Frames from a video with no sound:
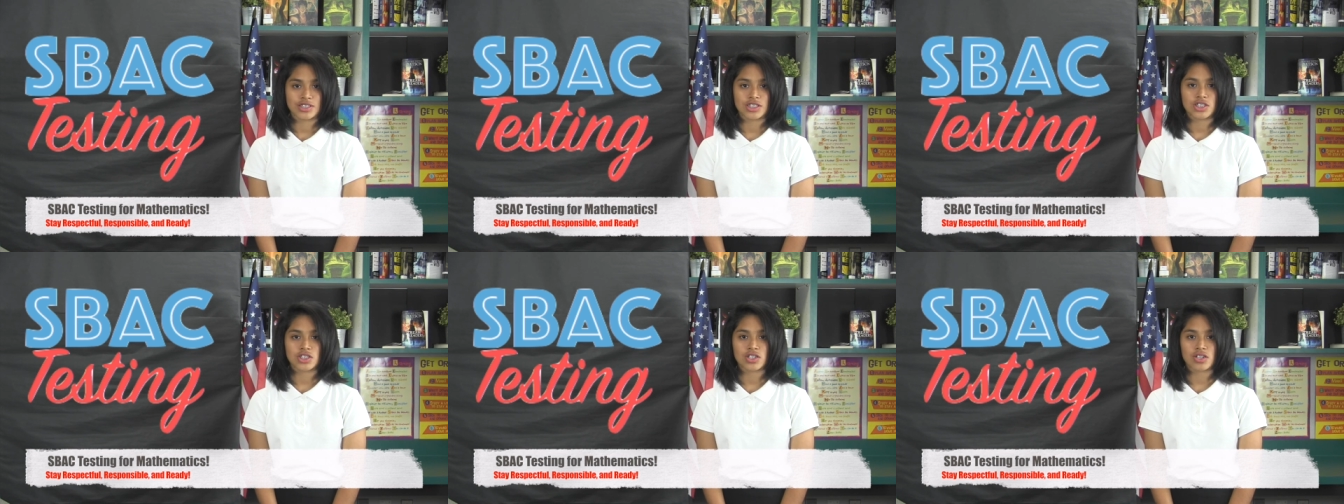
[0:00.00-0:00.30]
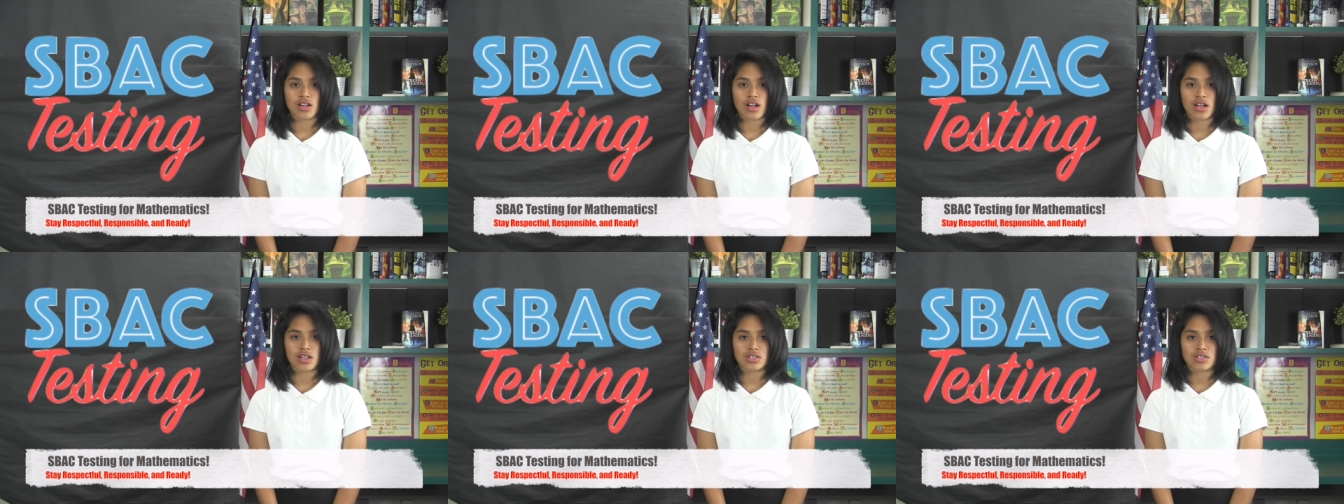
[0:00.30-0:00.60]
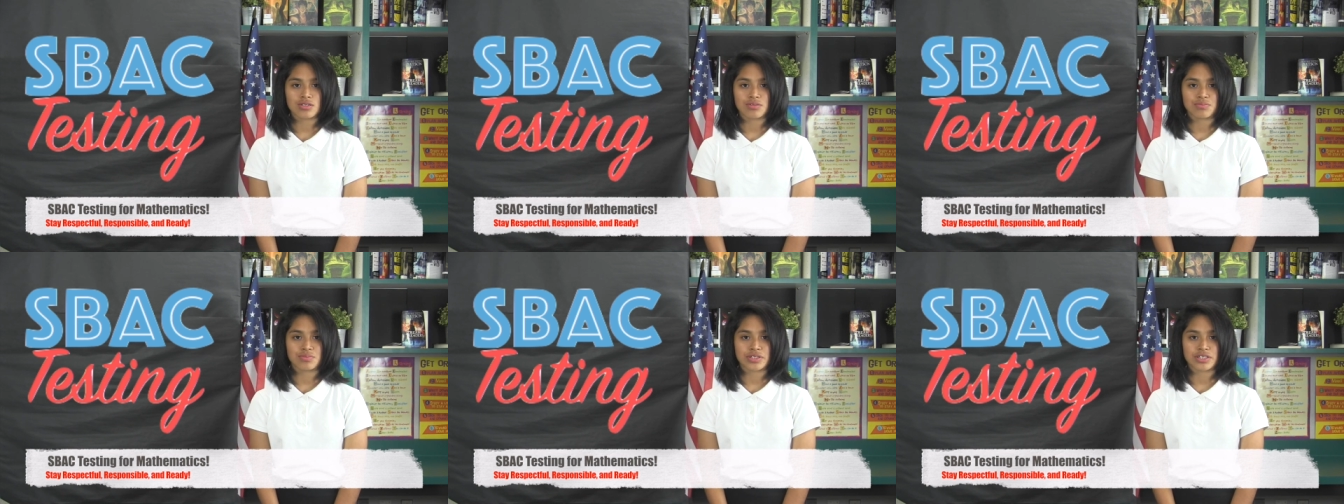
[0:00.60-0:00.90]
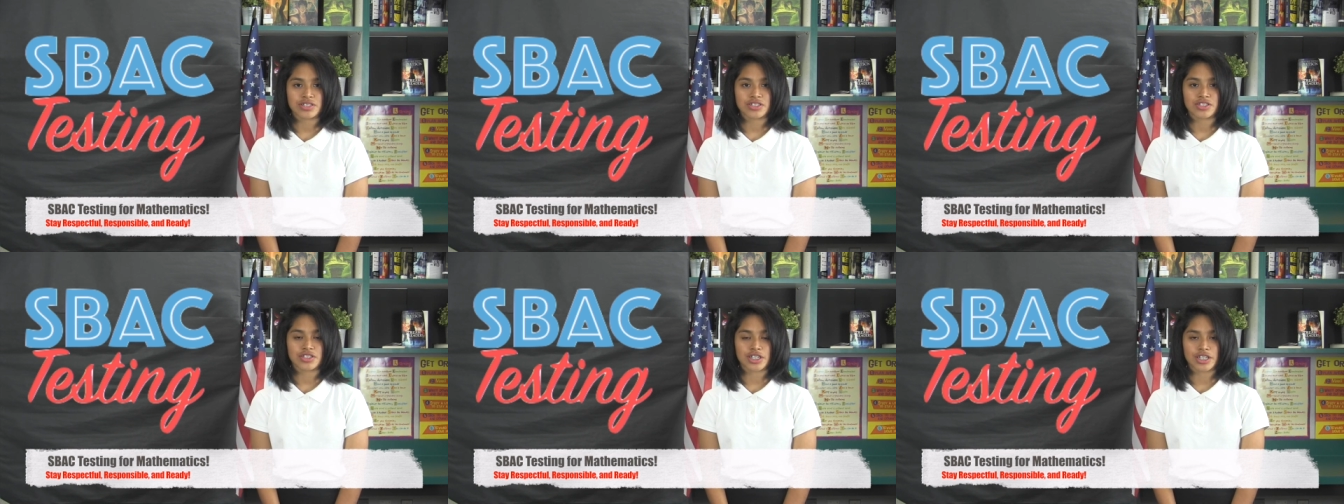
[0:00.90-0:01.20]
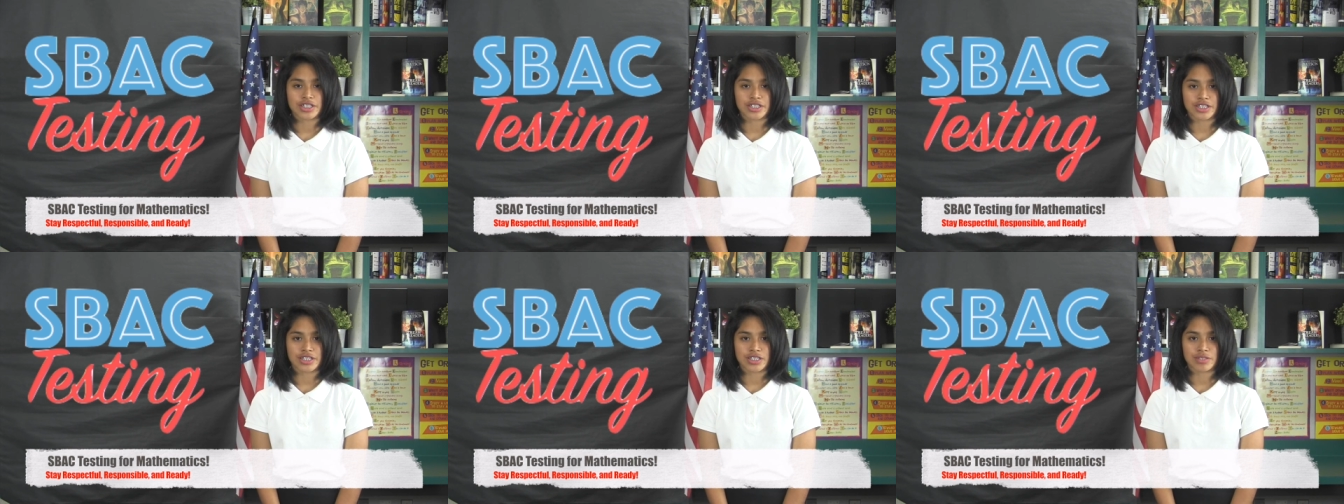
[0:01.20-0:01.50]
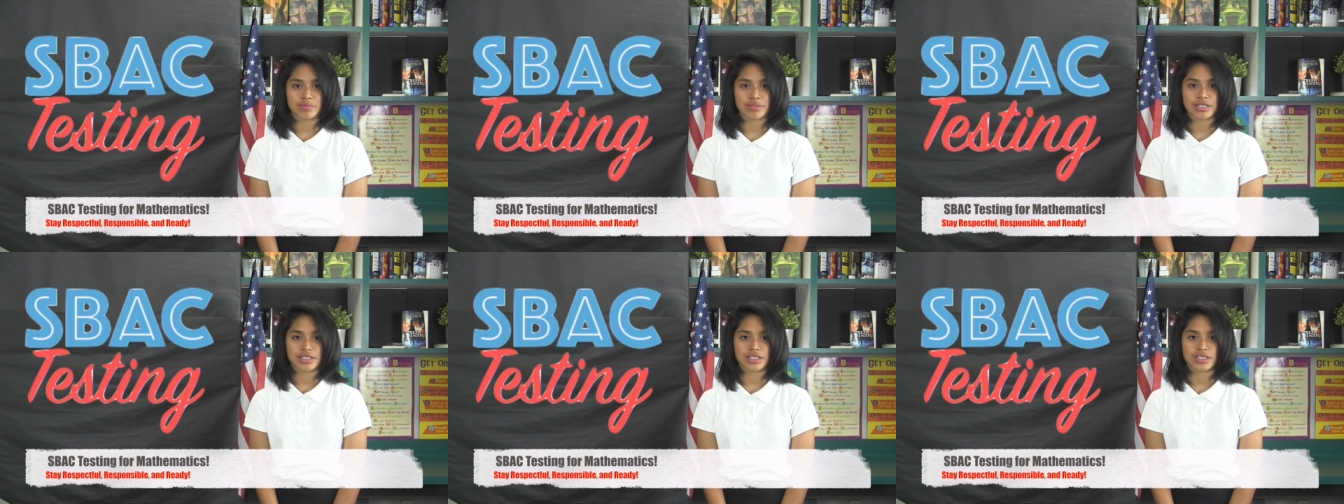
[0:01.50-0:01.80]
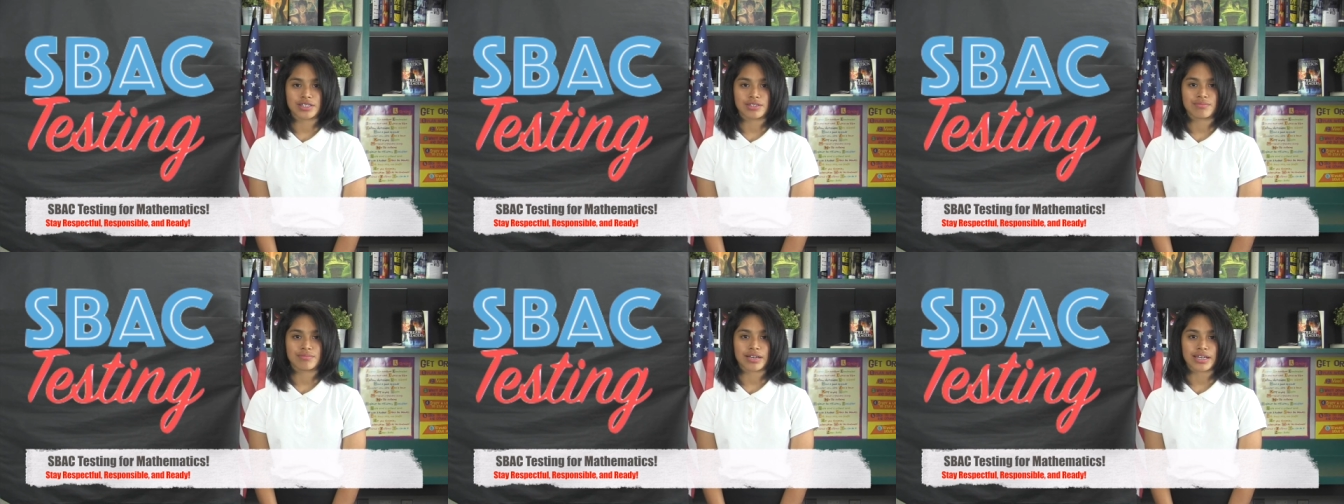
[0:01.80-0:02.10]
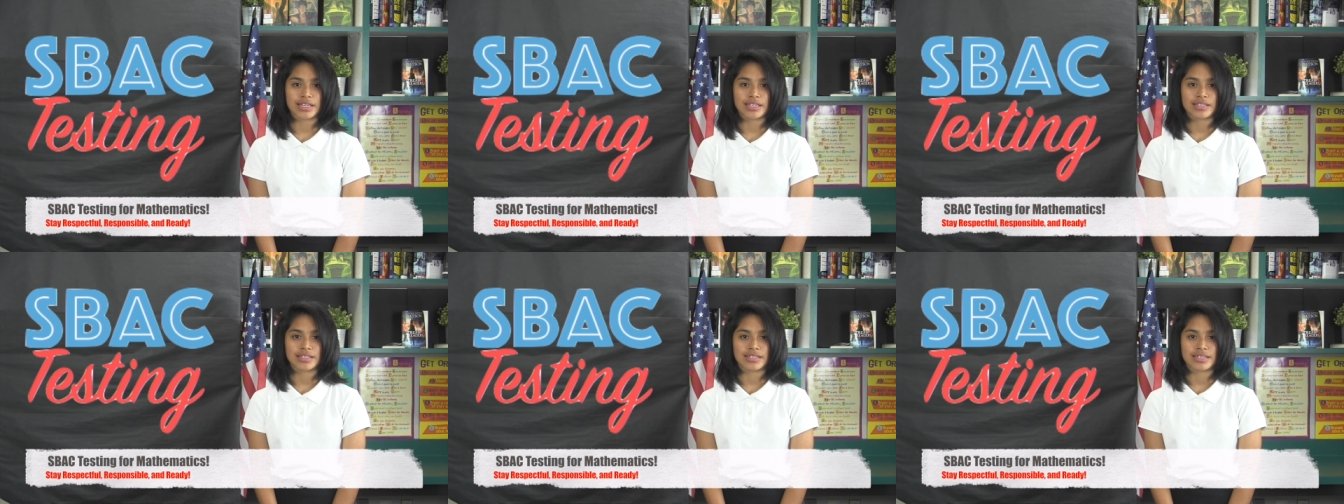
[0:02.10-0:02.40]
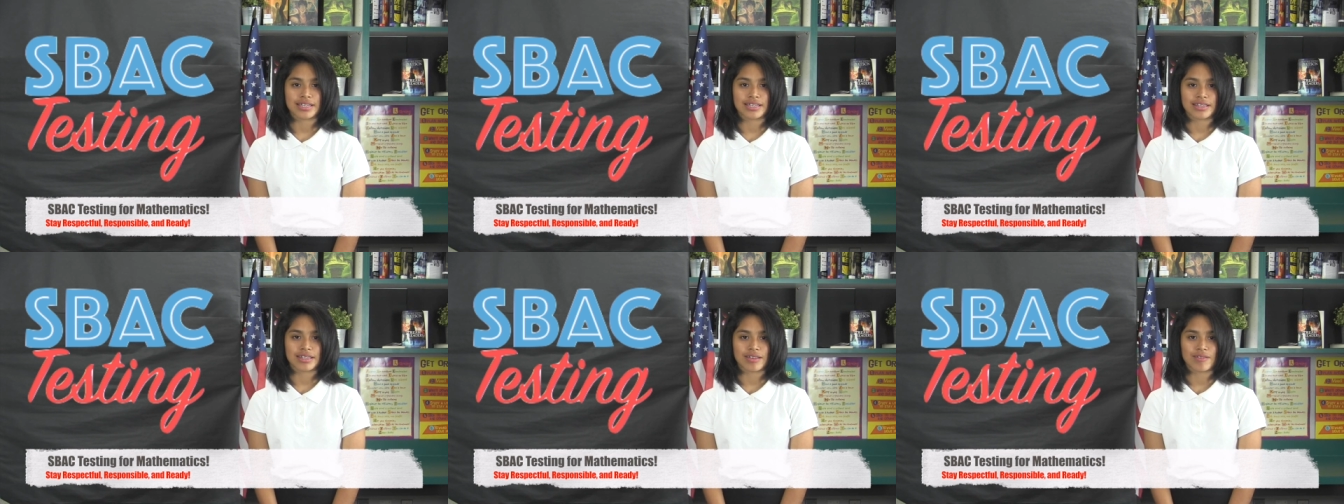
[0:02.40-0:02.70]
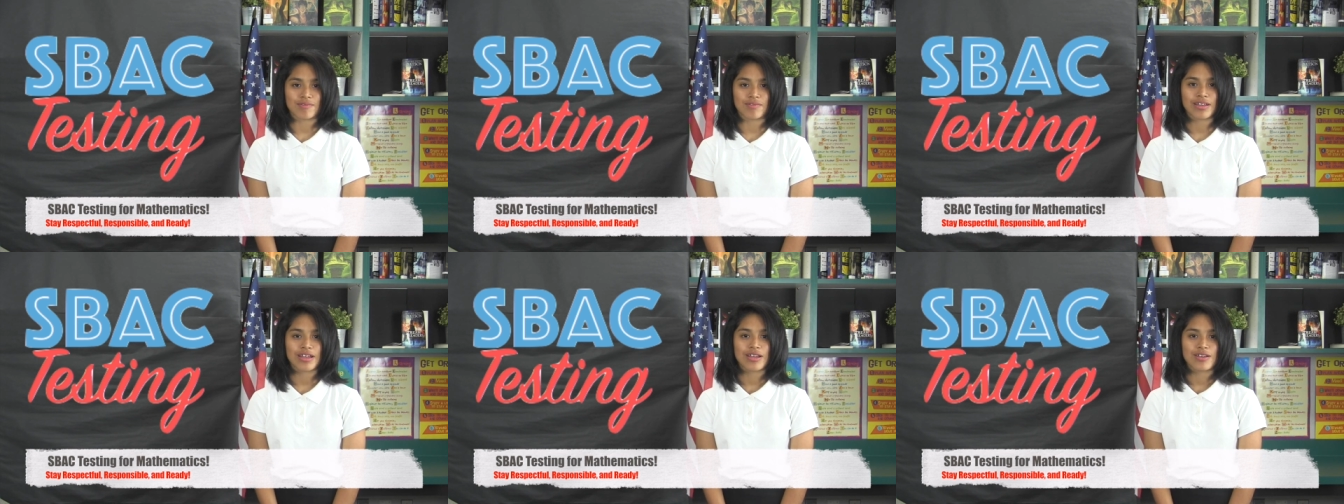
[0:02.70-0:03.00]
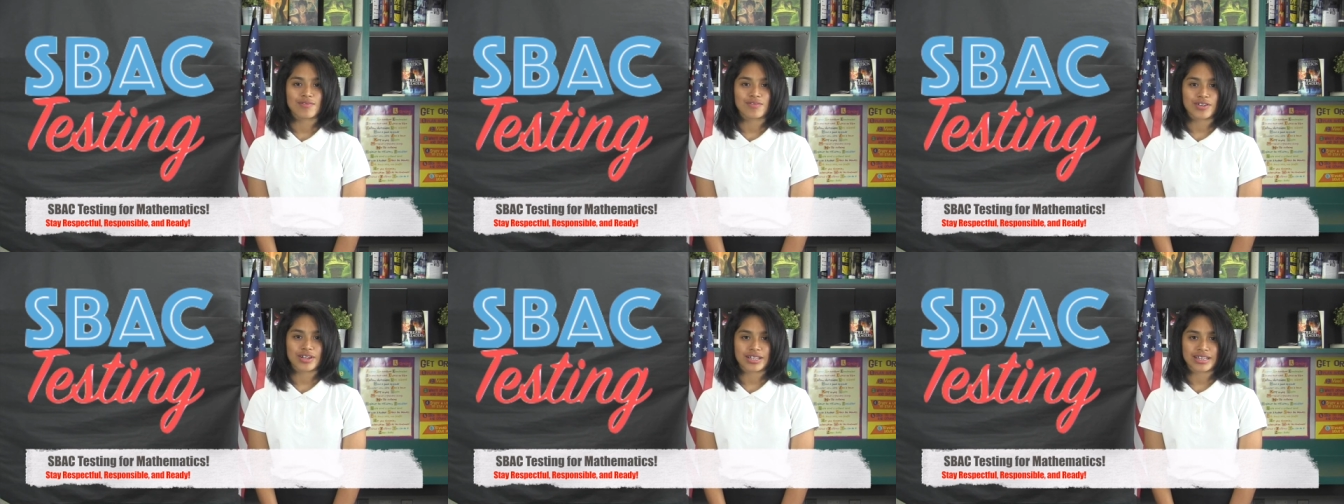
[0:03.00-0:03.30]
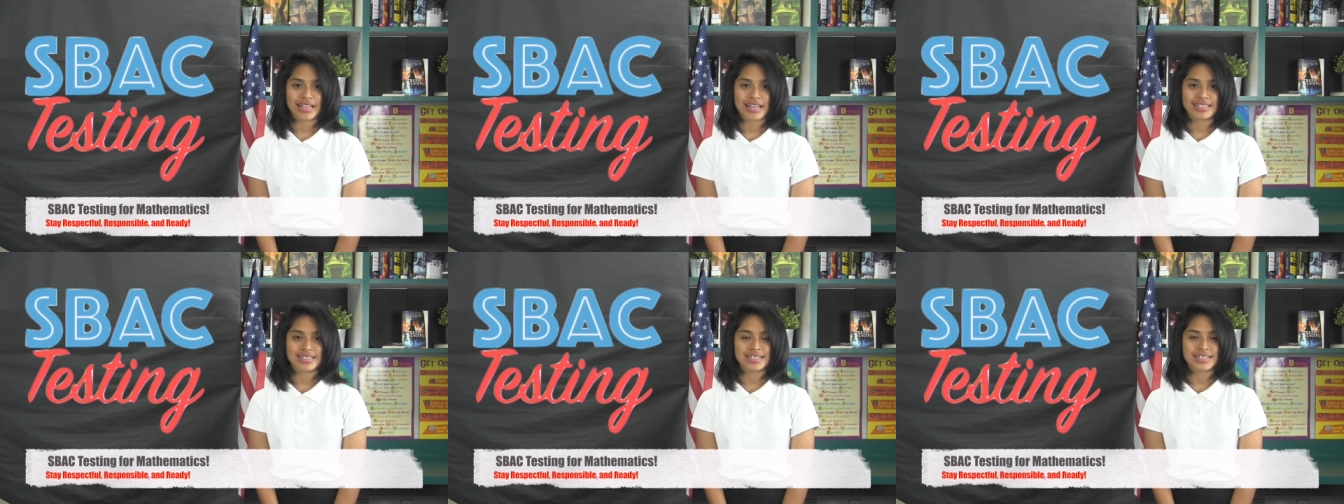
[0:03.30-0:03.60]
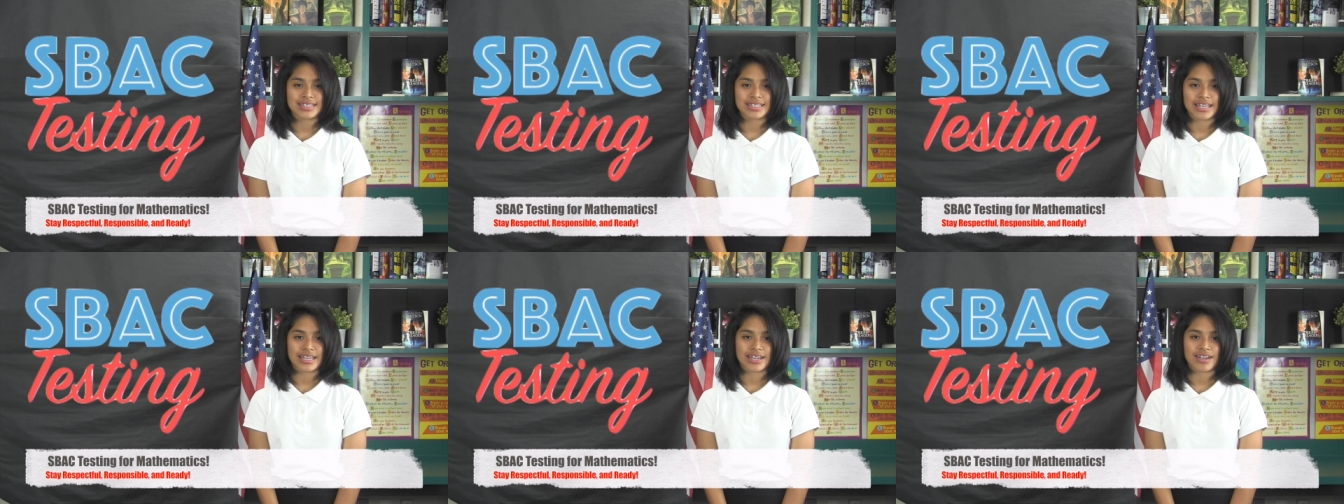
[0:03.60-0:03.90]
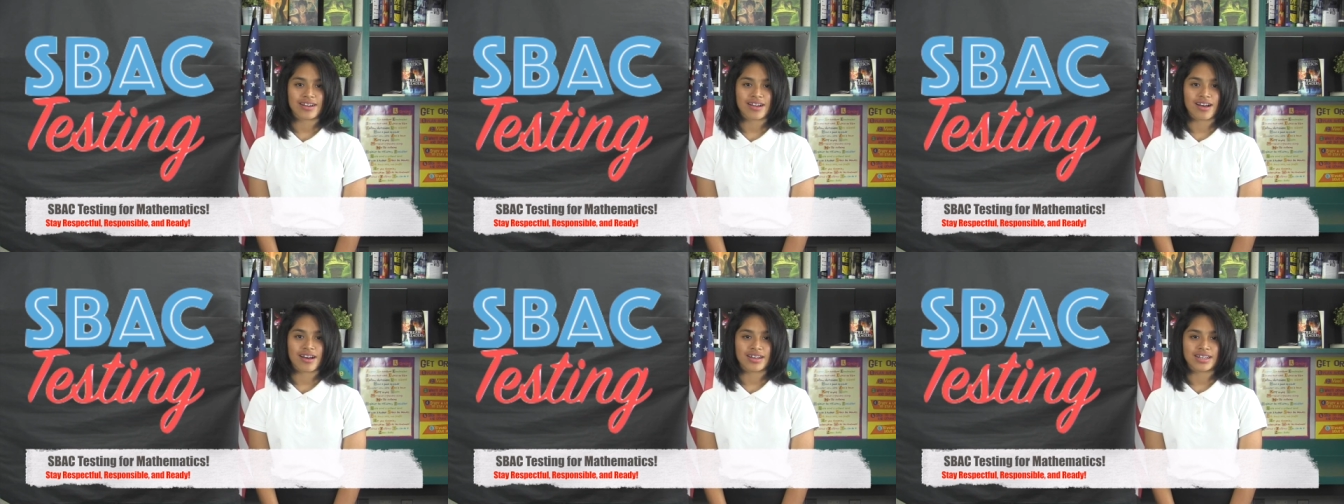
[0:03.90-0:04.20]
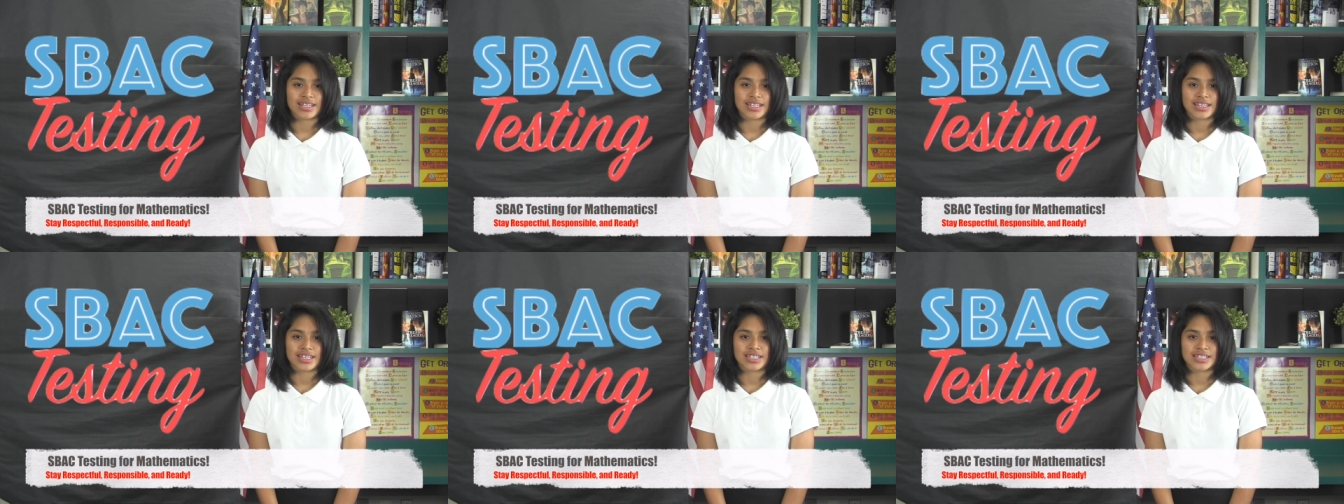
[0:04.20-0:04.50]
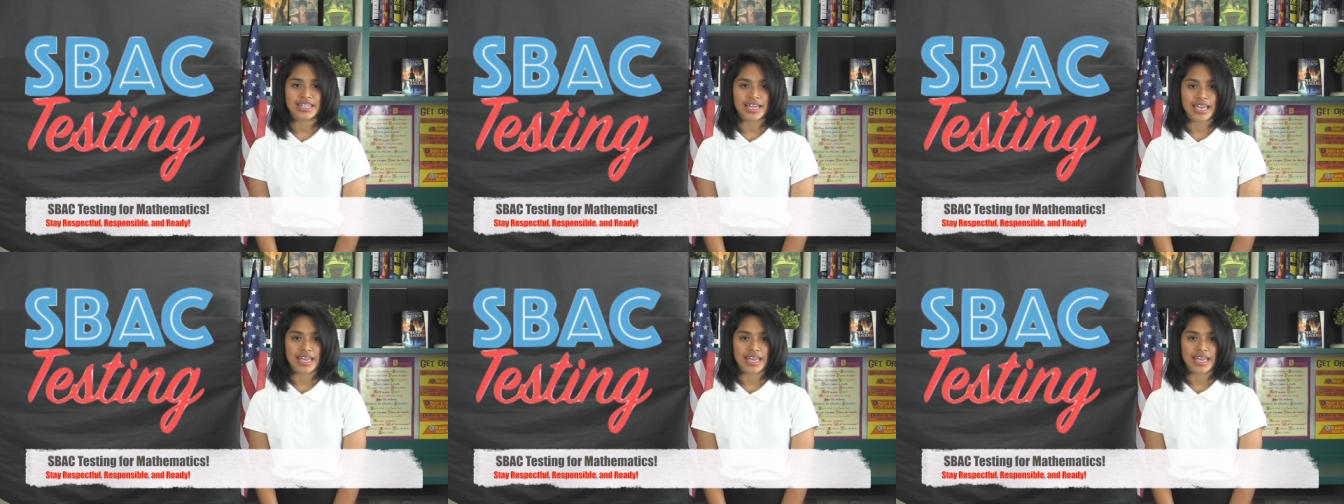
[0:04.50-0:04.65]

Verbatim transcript: You should also bring your chargers because you might need them for classes later on in the